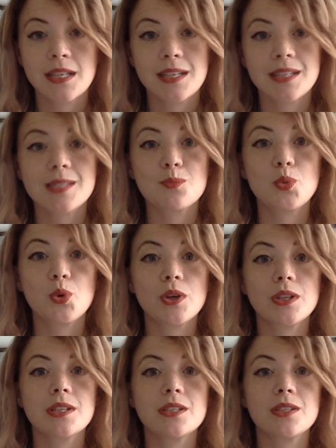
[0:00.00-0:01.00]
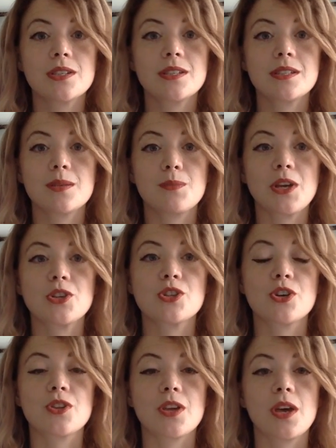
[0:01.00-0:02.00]
It's important to make
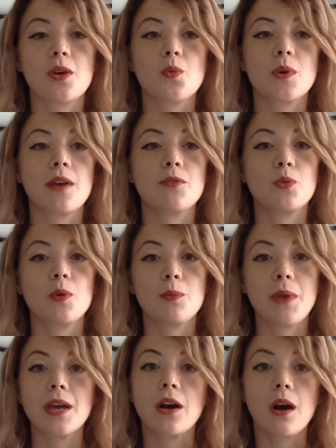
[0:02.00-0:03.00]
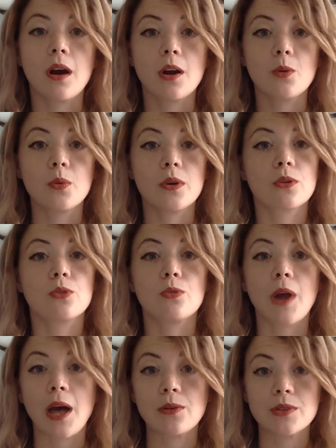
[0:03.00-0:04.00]
sure that whenever we make art, we are
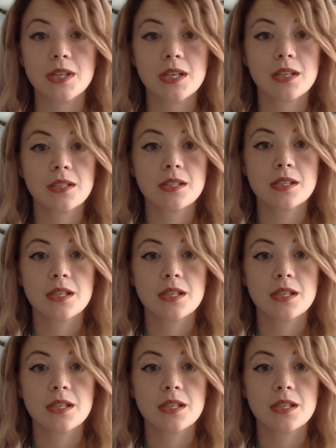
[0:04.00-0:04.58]
grounded,